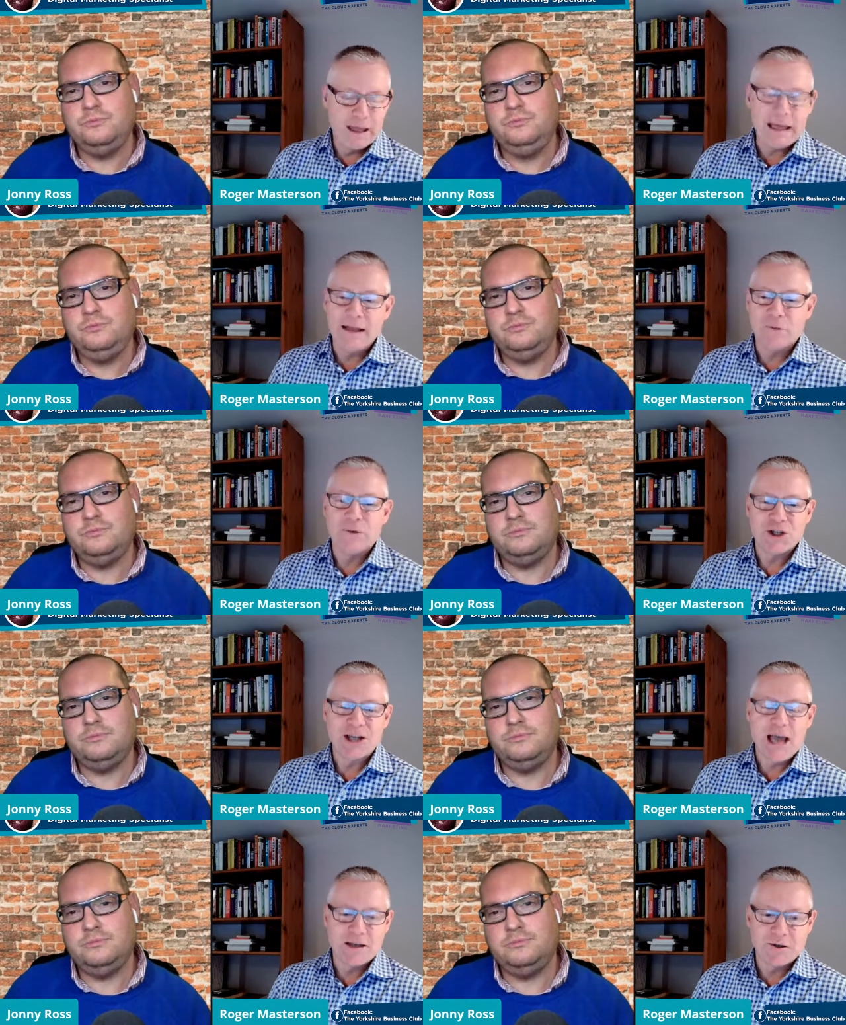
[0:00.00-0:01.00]
Speaker 1: thinking there were
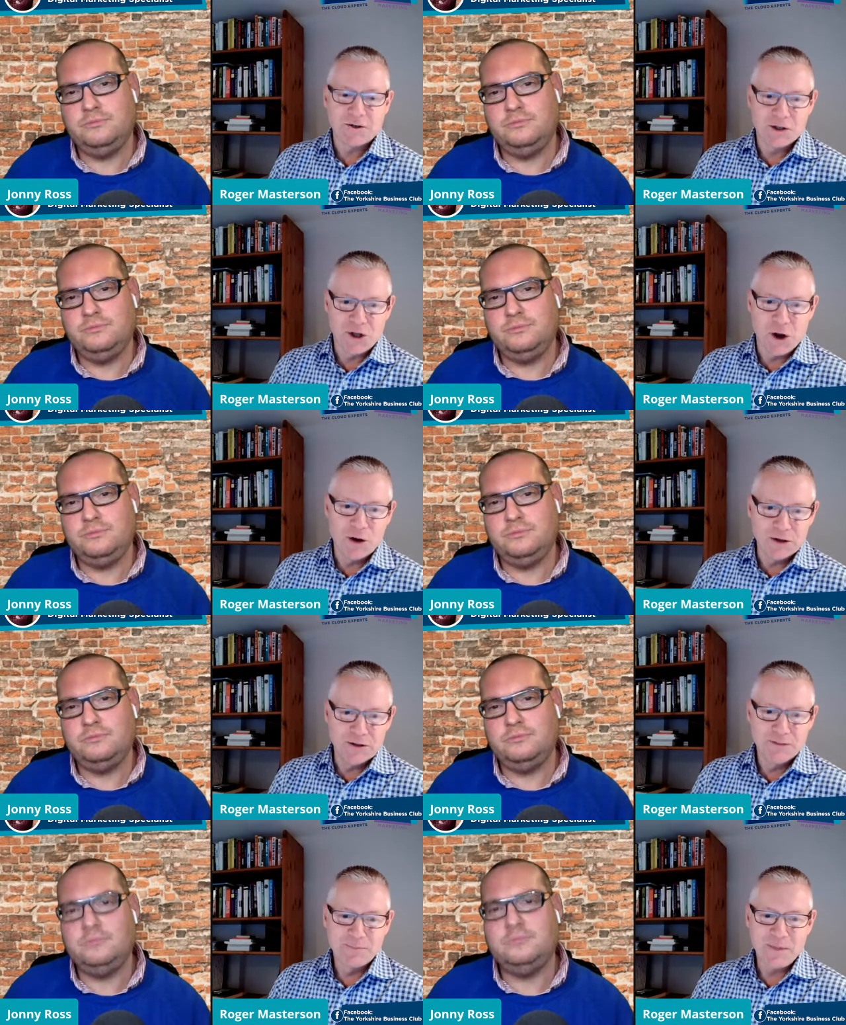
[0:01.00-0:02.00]
just castles in
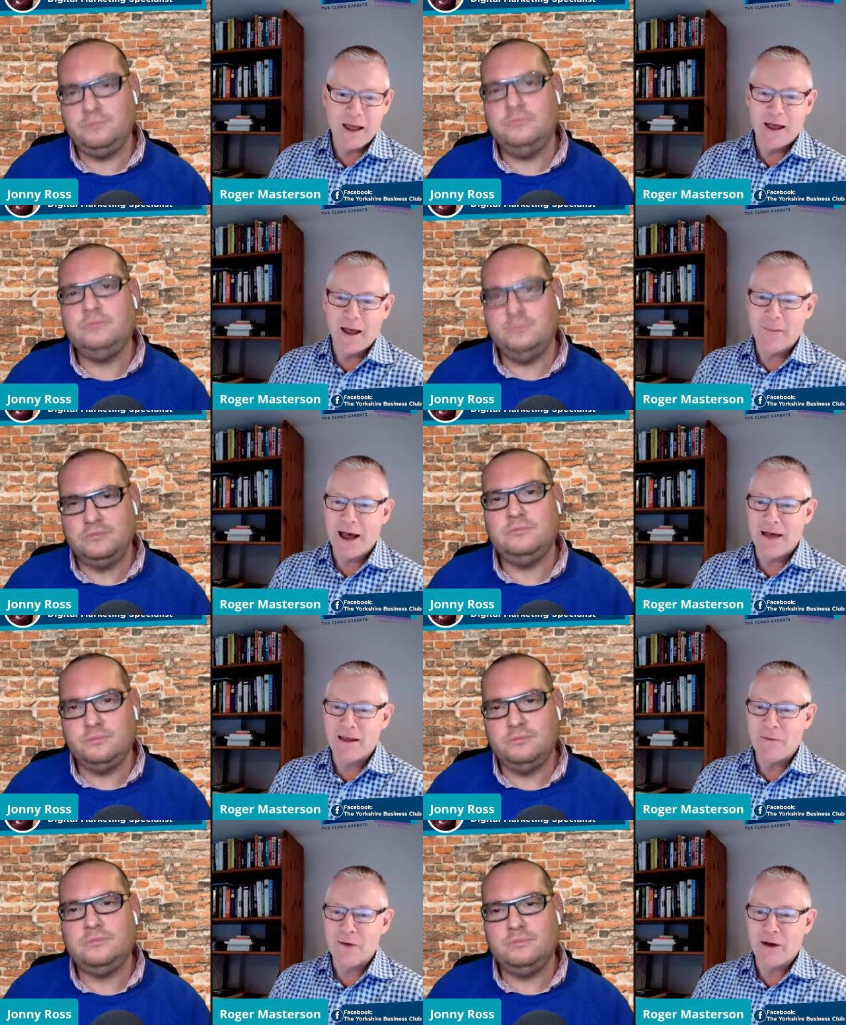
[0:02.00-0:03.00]
Scotland, um, and then we